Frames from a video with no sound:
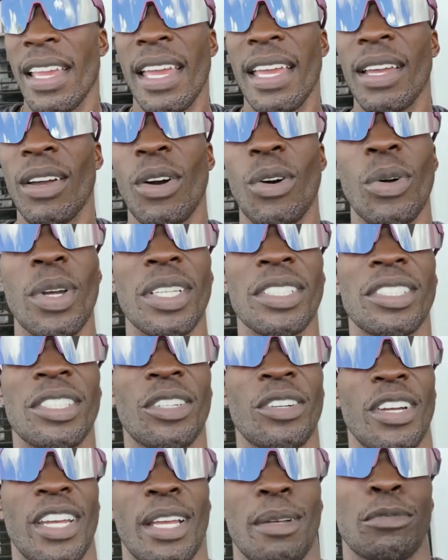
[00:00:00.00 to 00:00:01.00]
Yeah, on
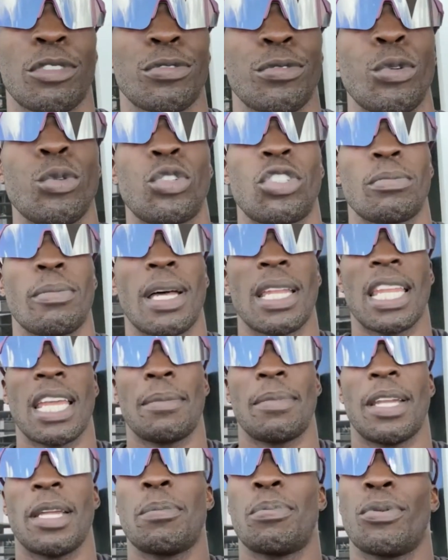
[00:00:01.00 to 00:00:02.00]
Instagrams, fruits of my labor.